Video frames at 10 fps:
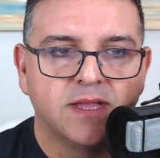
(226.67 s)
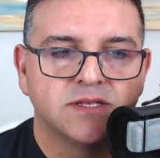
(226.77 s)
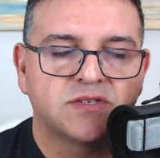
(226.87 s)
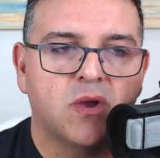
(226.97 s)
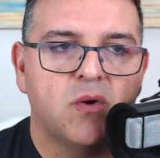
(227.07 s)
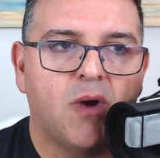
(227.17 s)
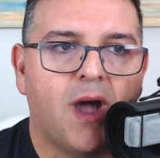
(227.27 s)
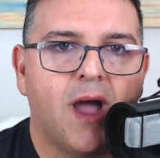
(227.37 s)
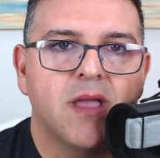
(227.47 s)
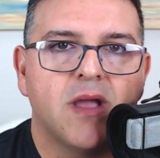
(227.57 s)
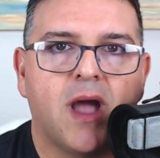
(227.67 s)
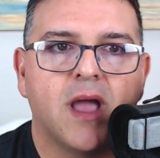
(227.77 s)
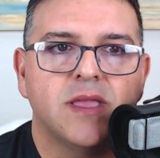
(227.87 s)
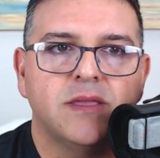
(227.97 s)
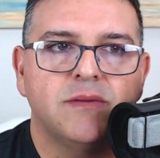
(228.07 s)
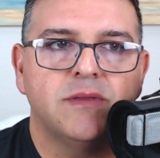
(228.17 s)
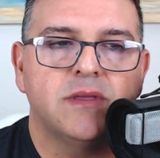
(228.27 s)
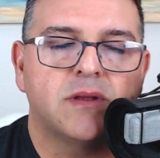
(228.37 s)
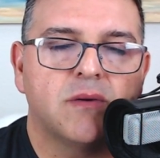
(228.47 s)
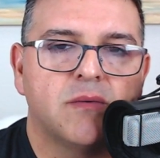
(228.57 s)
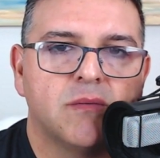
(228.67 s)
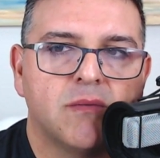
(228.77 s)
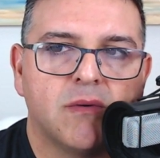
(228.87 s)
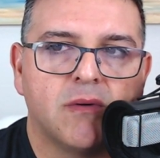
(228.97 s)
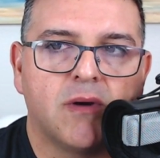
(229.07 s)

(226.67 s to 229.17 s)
So I, I, you know,